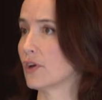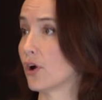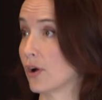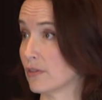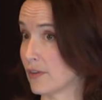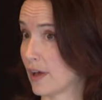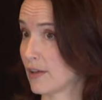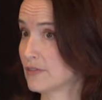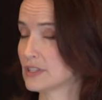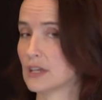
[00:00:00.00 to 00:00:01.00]
the heart
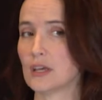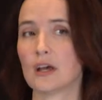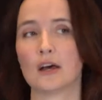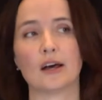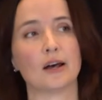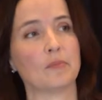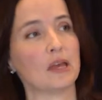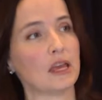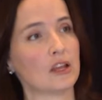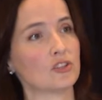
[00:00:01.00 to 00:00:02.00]
valves, um,
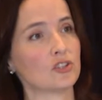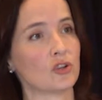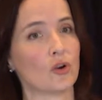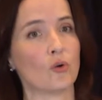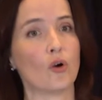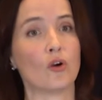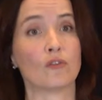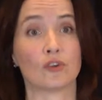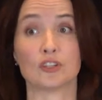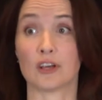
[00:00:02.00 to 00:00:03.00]
and so
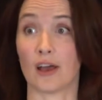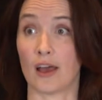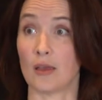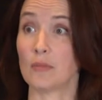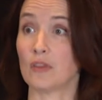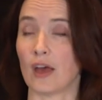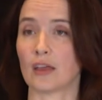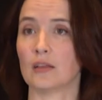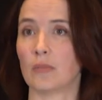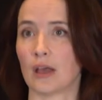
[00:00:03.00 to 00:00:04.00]
over time
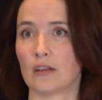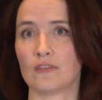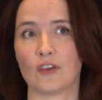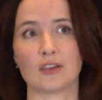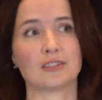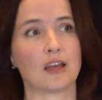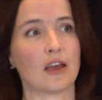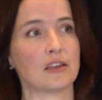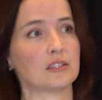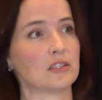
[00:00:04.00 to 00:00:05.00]
that can manifest
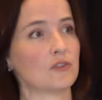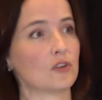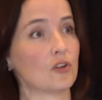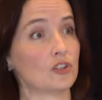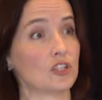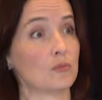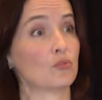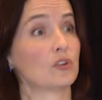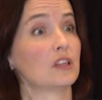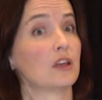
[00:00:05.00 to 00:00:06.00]
as difficulty
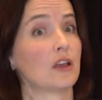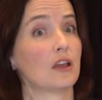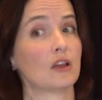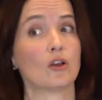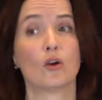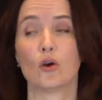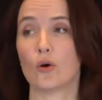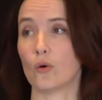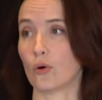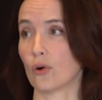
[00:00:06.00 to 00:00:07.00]
breathing
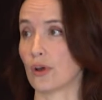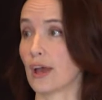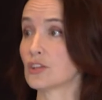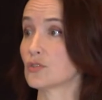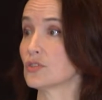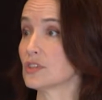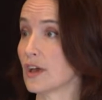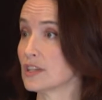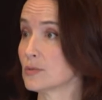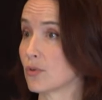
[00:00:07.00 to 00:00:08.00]
or
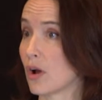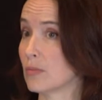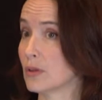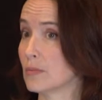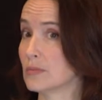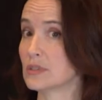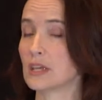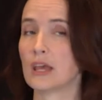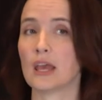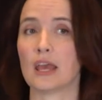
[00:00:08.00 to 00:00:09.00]
exercise problems,
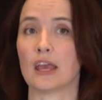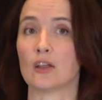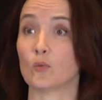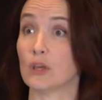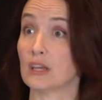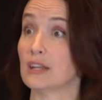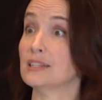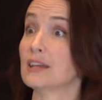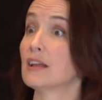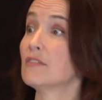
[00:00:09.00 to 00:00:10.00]
and we can
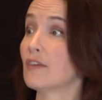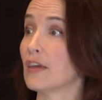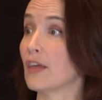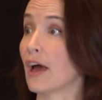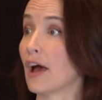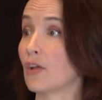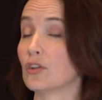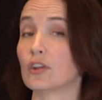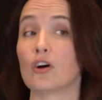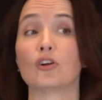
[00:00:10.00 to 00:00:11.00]
identify that
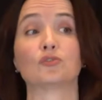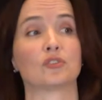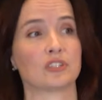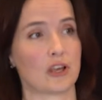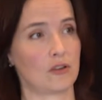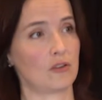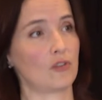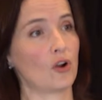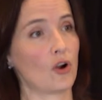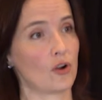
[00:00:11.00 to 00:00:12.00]
on an ultrasound of
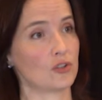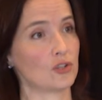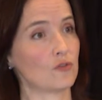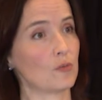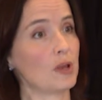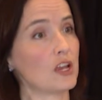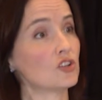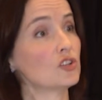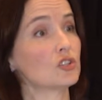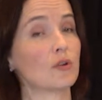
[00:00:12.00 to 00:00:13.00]
the heart. So for
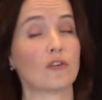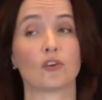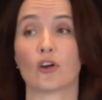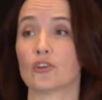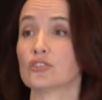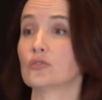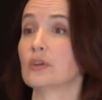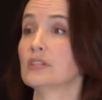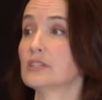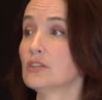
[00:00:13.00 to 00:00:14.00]
patients who have
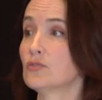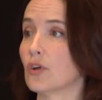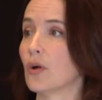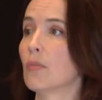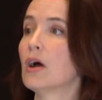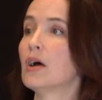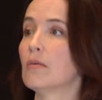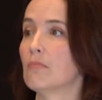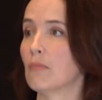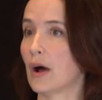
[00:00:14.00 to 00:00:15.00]
carcinoid syndrome,
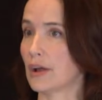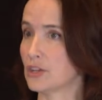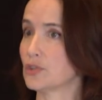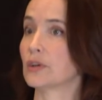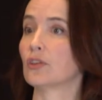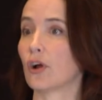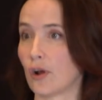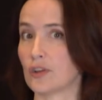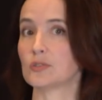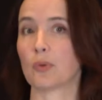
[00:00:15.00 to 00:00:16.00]
monitoring the
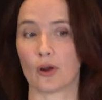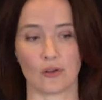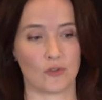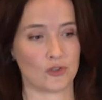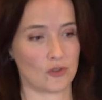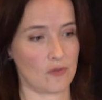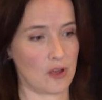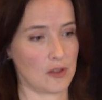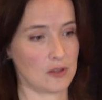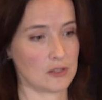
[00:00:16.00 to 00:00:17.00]
heart is part of the
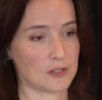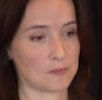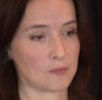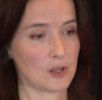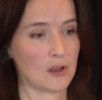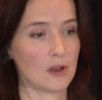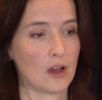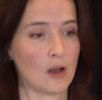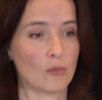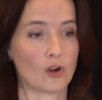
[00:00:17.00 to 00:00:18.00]
surveillance.
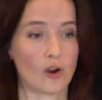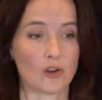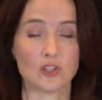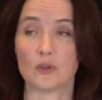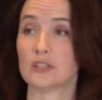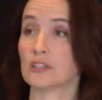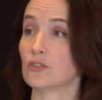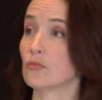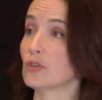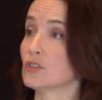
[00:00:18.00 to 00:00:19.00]
Um, carcinoid
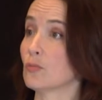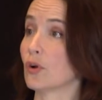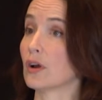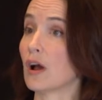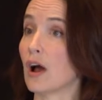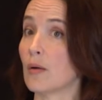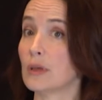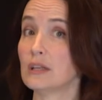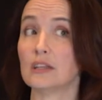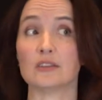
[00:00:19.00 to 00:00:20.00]
syndrome is more
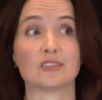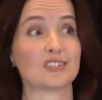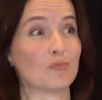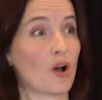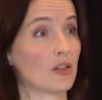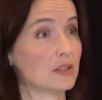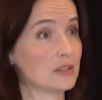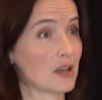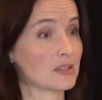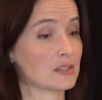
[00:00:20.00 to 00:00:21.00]
common in small
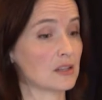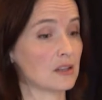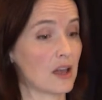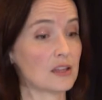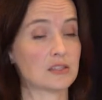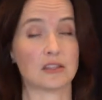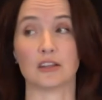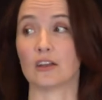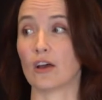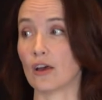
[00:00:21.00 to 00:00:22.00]
intestine N E Ts than
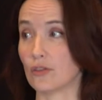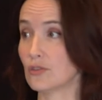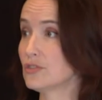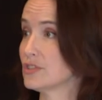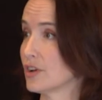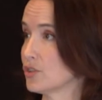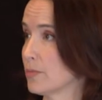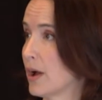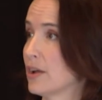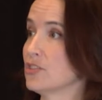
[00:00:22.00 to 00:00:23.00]
in others. Doctor
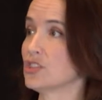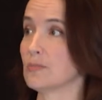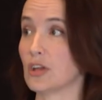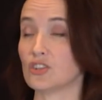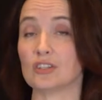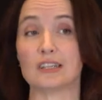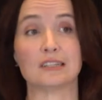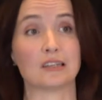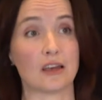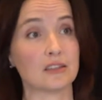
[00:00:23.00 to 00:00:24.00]
Padda just mentioned
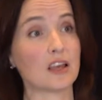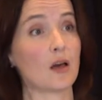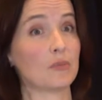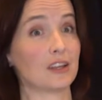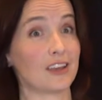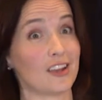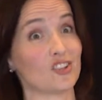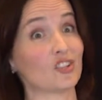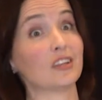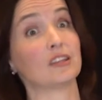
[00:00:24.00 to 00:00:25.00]
it does happen
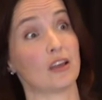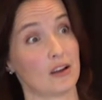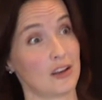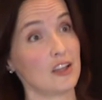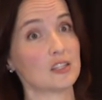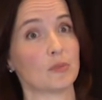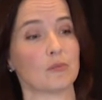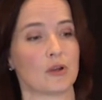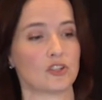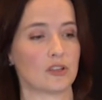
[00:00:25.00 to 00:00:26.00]
occasionally in lung N E Ts,
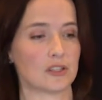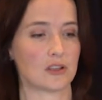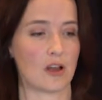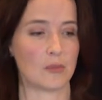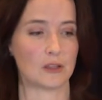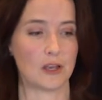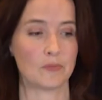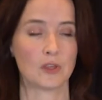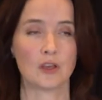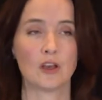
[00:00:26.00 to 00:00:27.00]
but much less commonly.
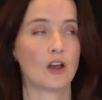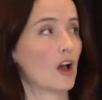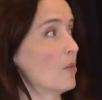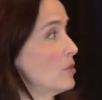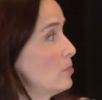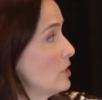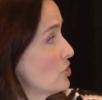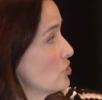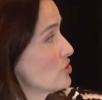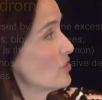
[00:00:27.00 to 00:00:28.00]
Um, the
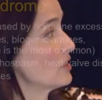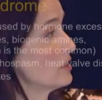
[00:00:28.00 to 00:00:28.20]
pictures on the